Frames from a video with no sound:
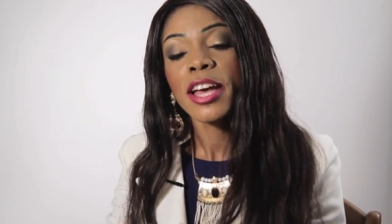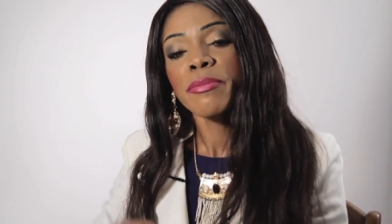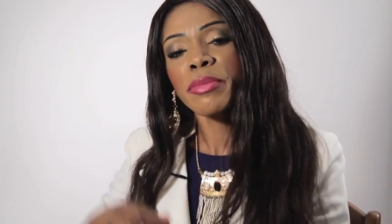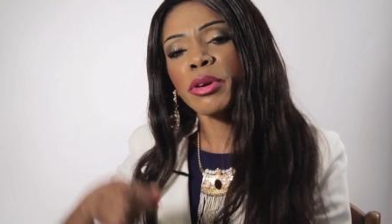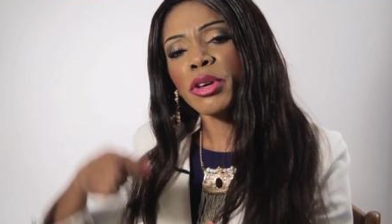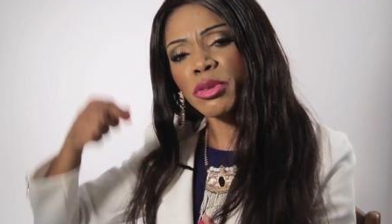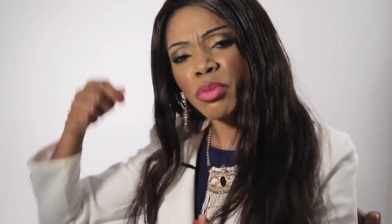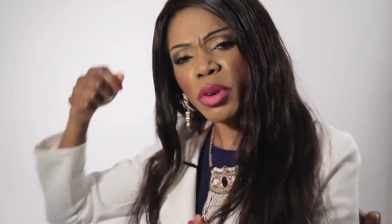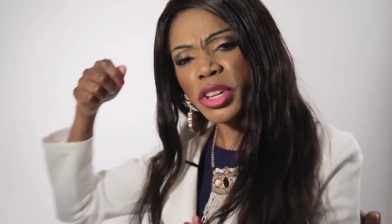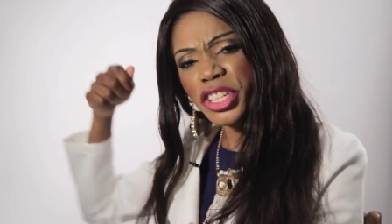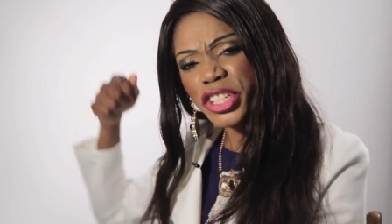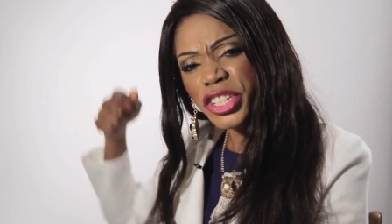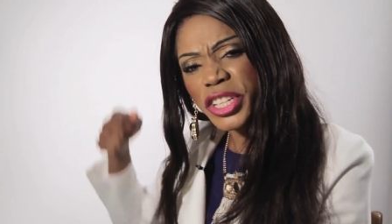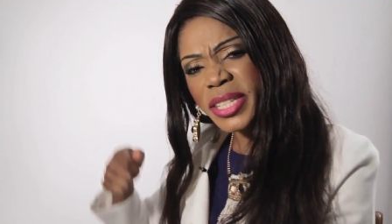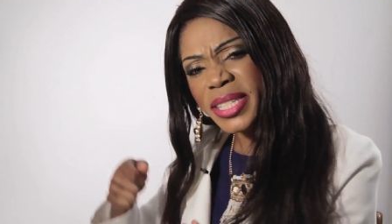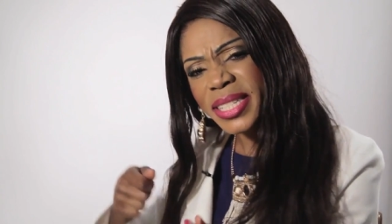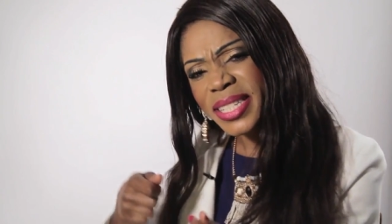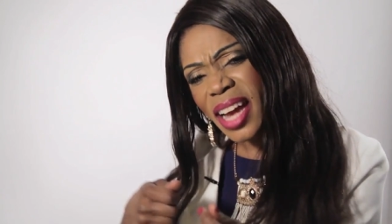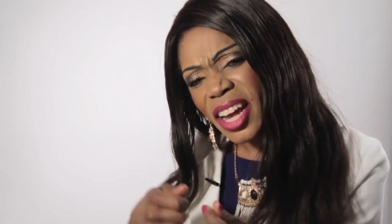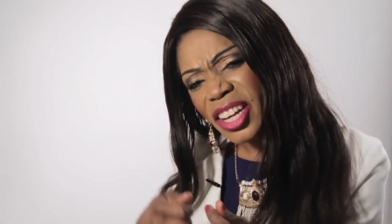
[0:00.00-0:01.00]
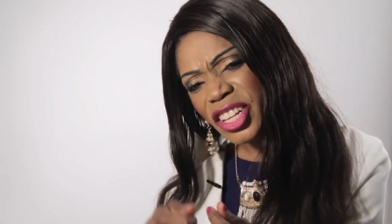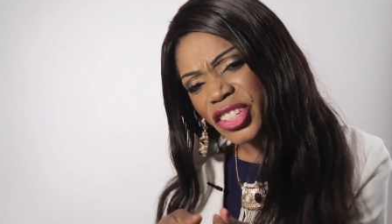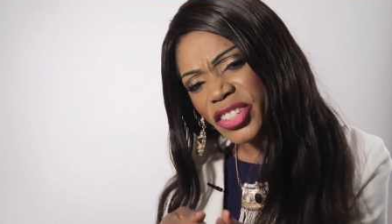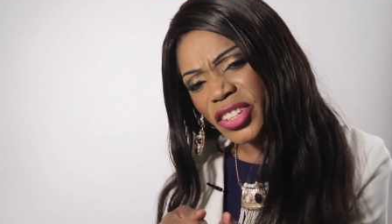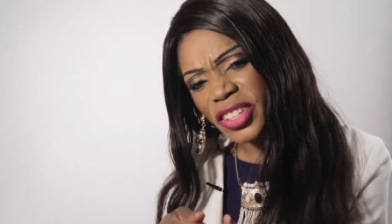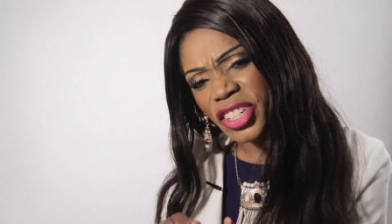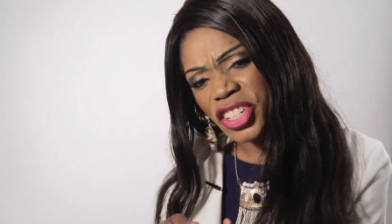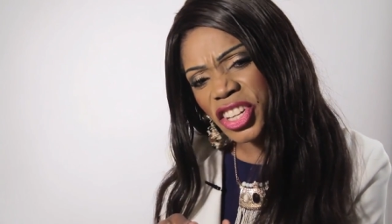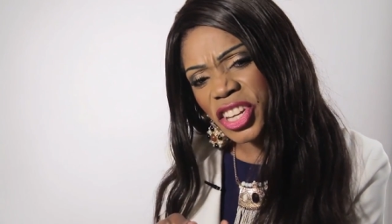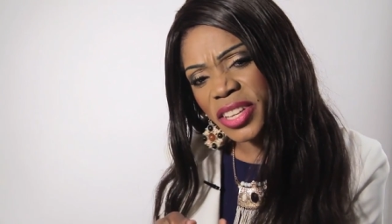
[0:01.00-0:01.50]
Because when she
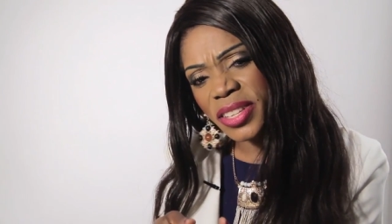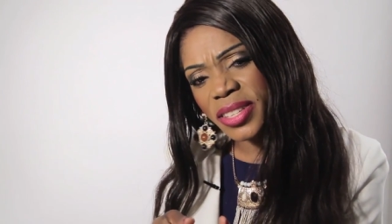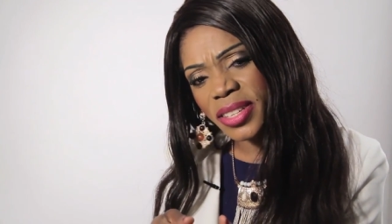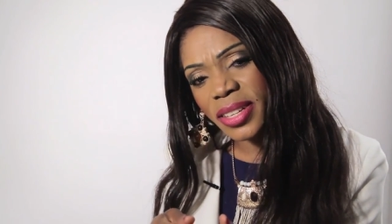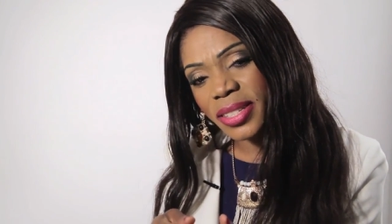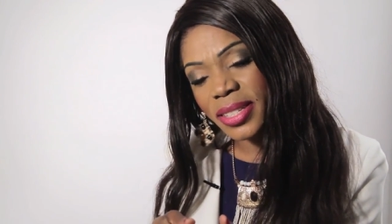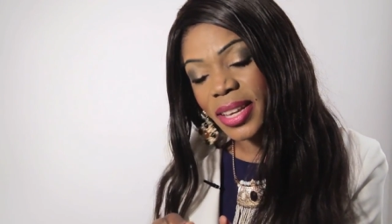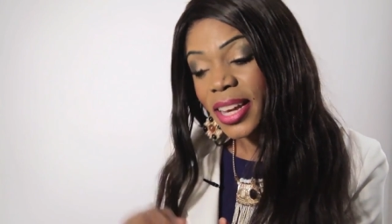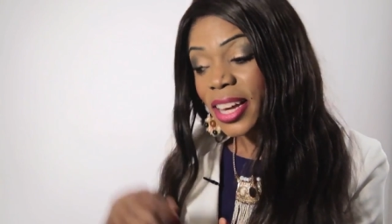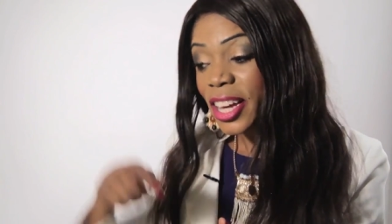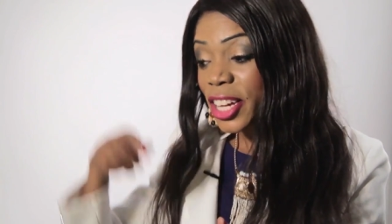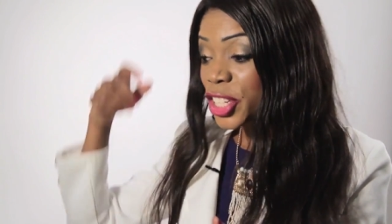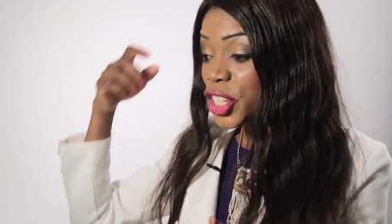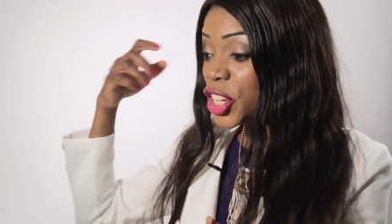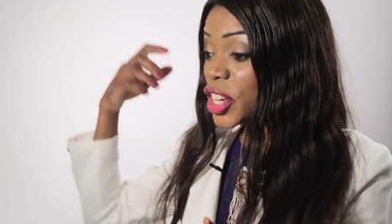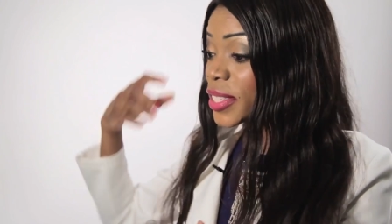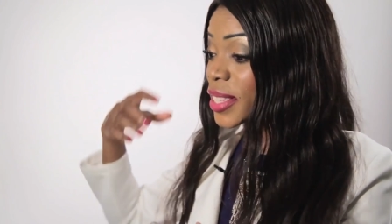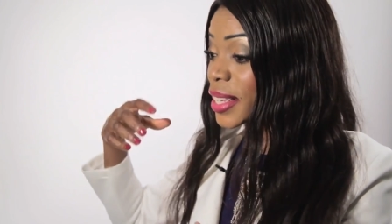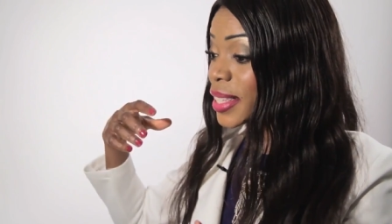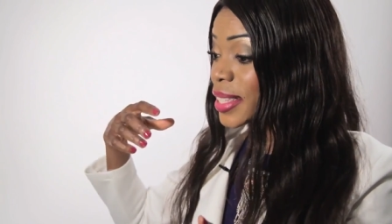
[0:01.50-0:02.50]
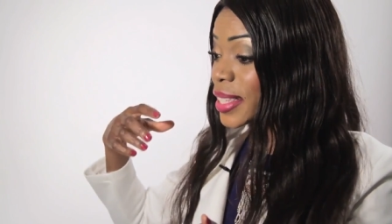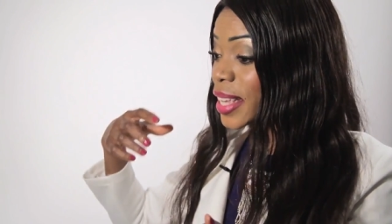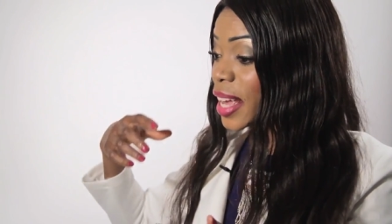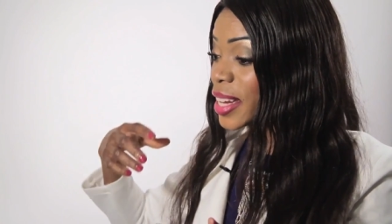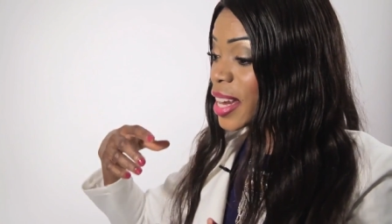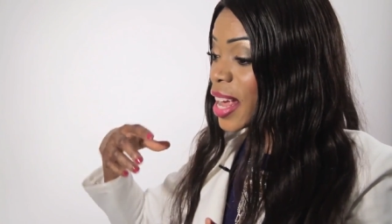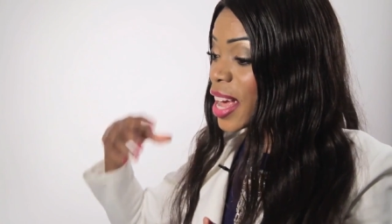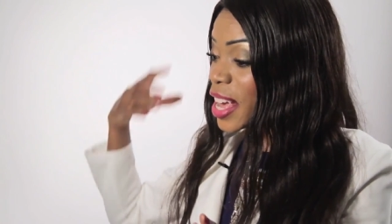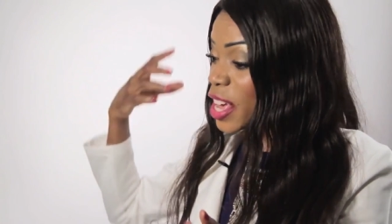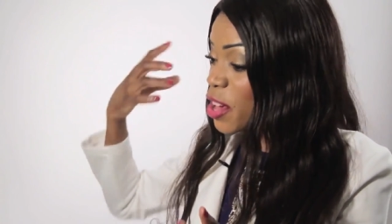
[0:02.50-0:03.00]
touched Jesus, Jesus
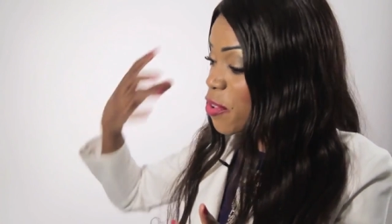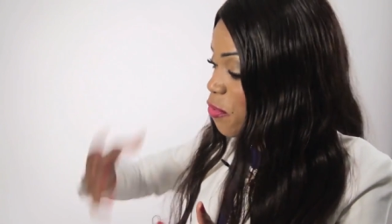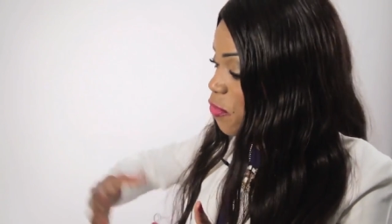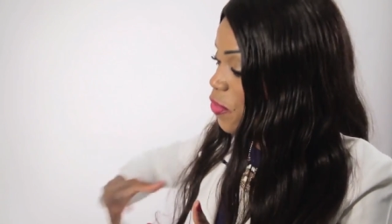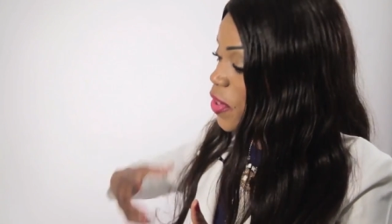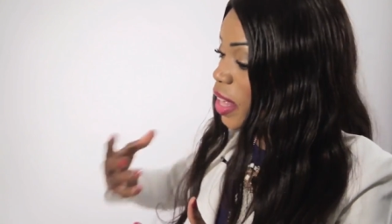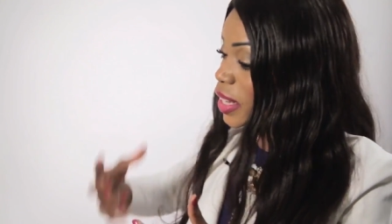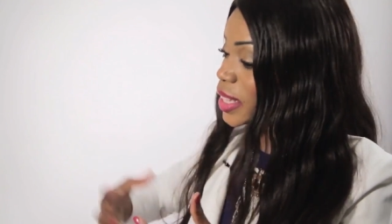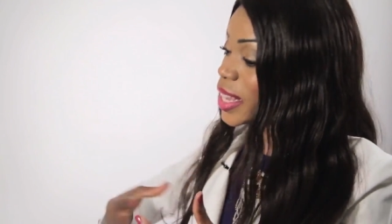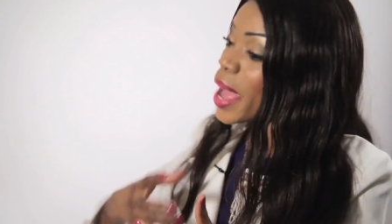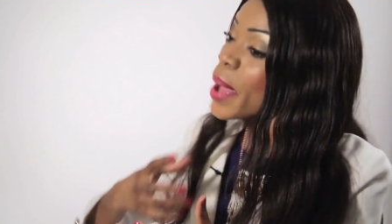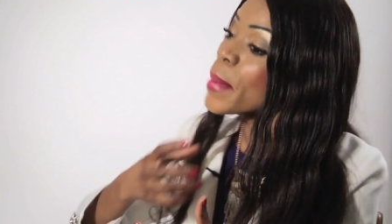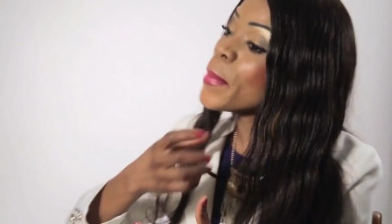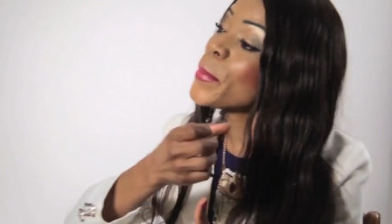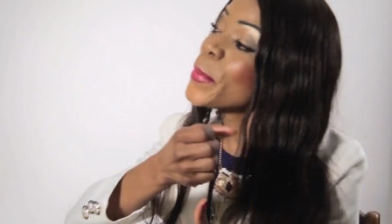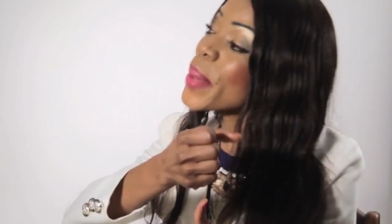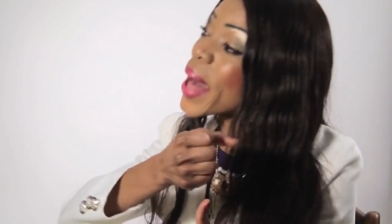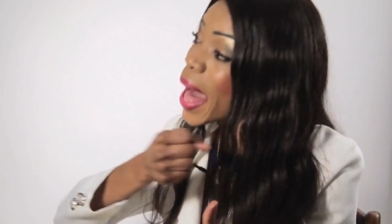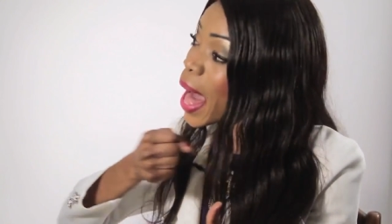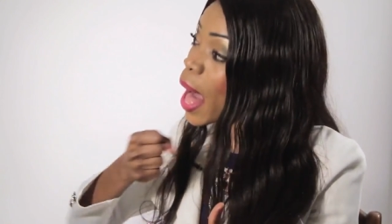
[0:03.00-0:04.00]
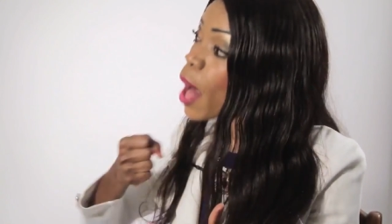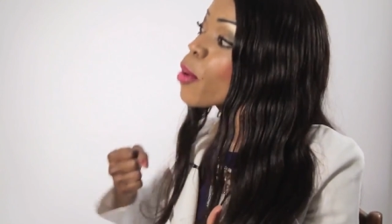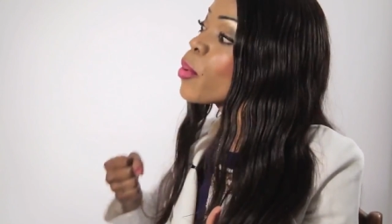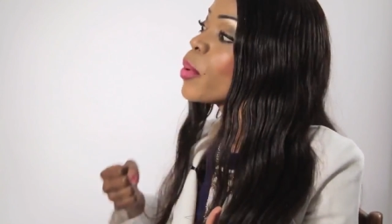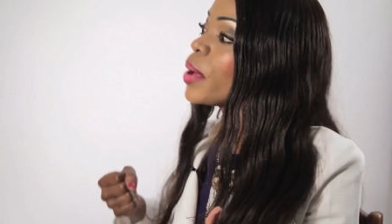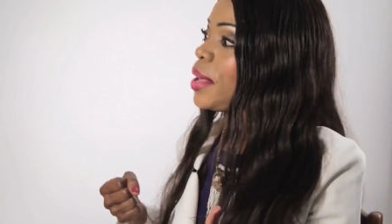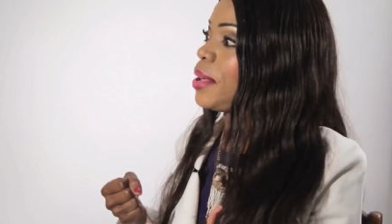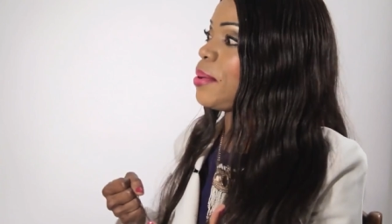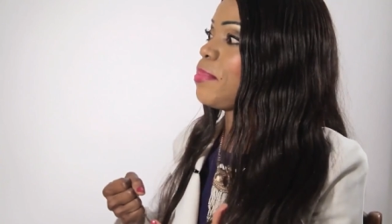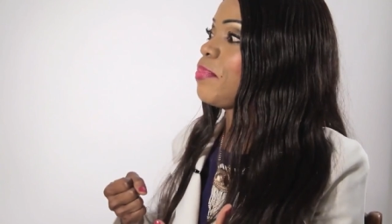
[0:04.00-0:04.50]
said he felt a
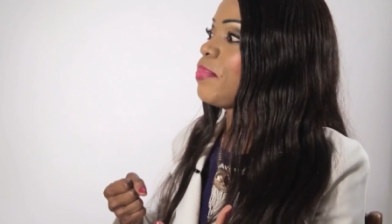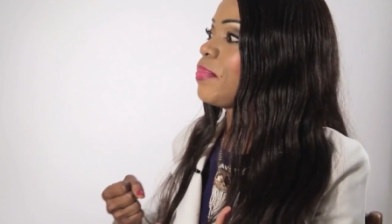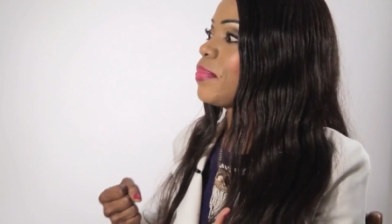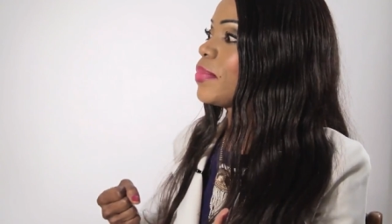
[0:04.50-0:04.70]
power